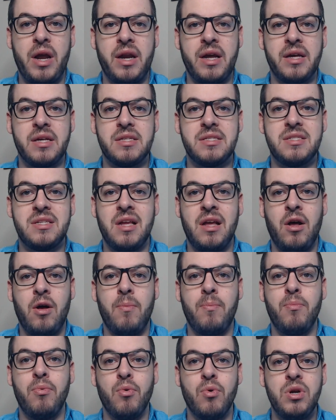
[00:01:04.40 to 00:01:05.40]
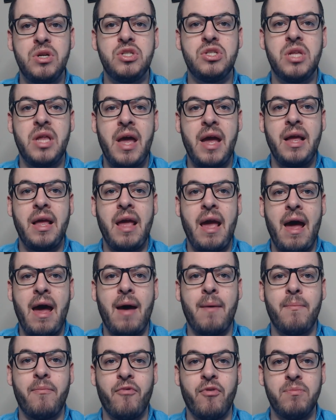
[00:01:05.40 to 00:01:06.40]
products to help bridge that
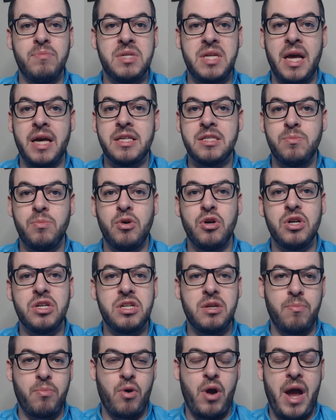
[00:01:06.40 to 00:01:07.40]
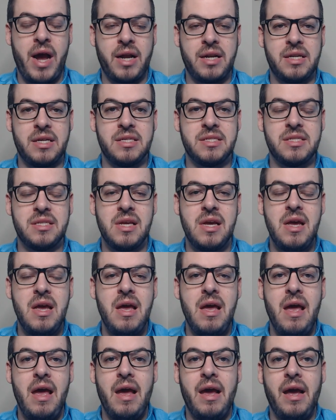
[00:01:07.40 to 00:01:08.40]
gap from textbook to practice.
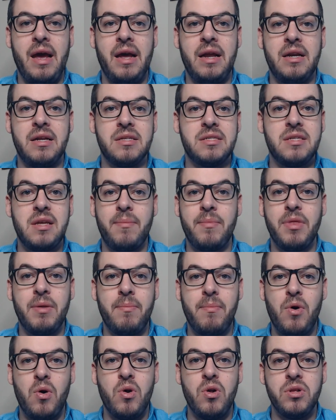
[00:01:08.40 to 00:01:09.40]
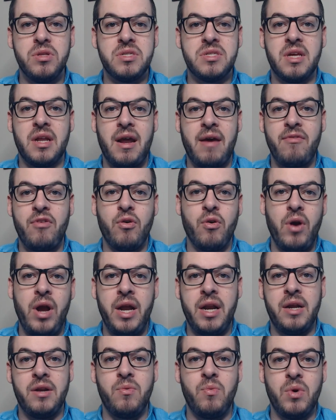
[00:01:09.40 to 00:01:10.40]
And some of the molds that I've
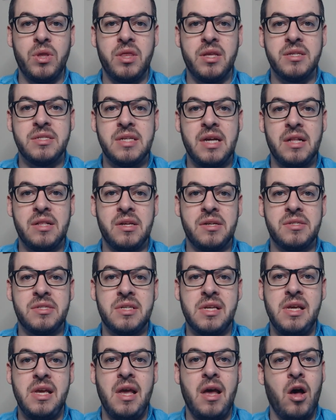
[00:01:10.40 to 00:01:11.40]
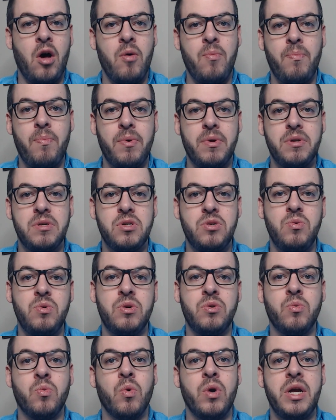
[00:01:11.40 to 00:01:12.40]
created with this LLC help
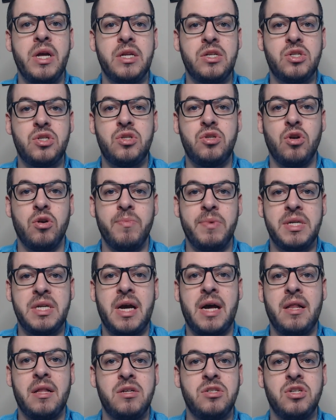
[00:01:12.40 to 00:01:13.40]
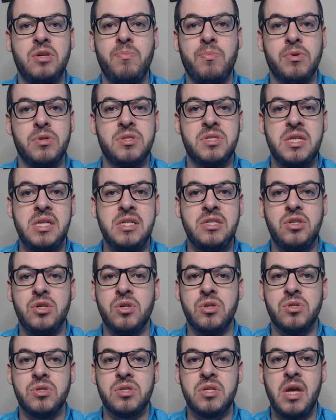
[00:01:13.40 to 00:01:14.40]
to enrich dermatology
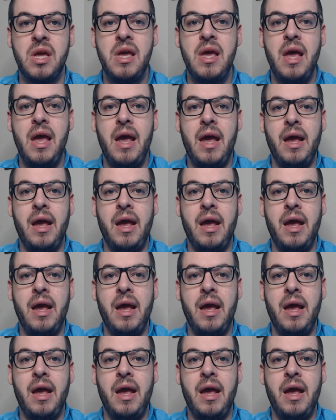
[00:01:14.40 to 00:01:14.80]
procedures